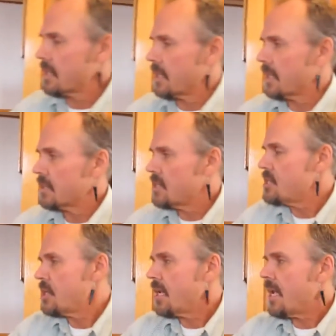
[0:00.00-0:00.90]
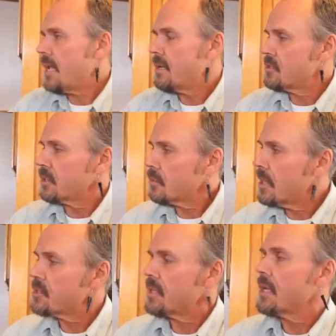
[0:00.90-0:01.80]
like a teaching aid, it's a
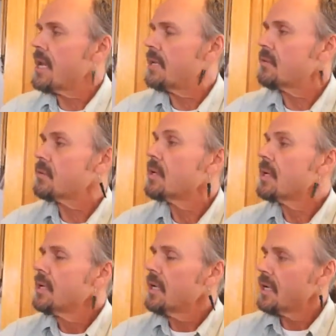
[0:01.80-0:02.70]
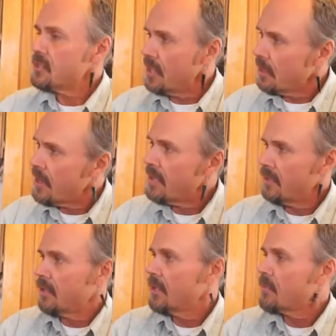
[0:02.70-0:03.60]
crutch, an aid to
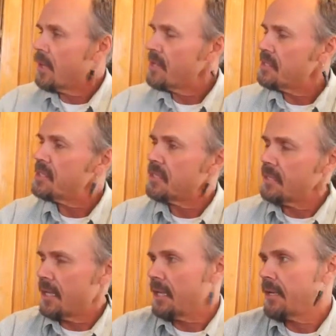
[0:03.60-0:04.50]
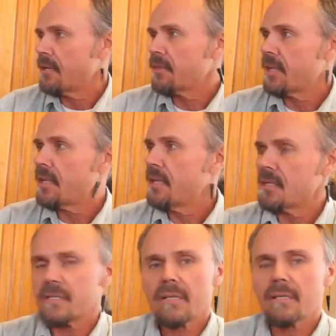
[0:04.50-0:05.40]
accelerate the learning process in nonlinear thinking?
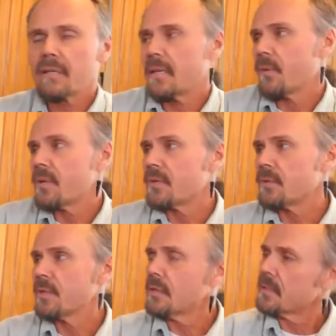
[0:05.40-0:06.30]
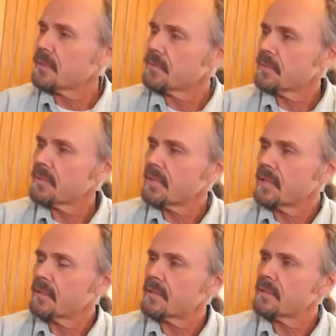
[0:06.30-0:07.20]
Is that kind of what you're doing? Or
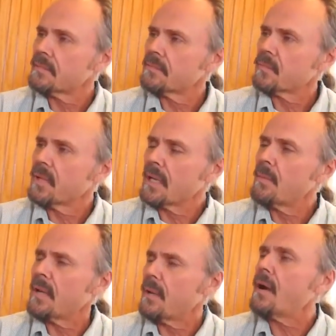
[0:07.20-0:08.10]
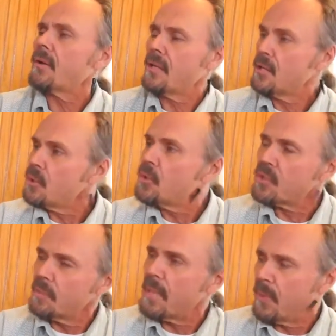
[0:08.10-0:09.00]
how do you
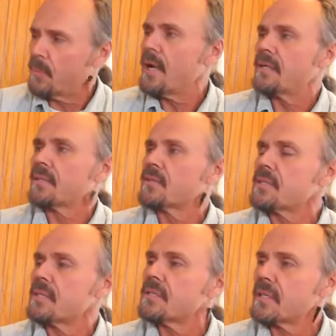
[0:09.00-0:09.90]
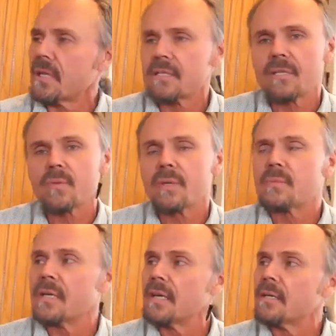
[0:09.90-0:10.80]
use a meme in a practical sense? I guess that's what
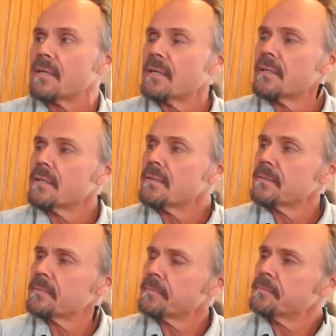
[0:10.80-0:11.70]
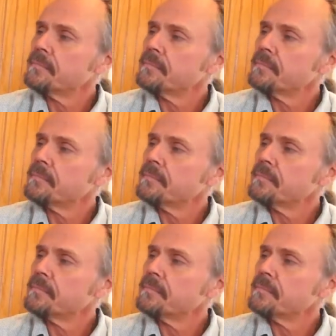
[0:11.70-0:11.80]
I'm saying. Right.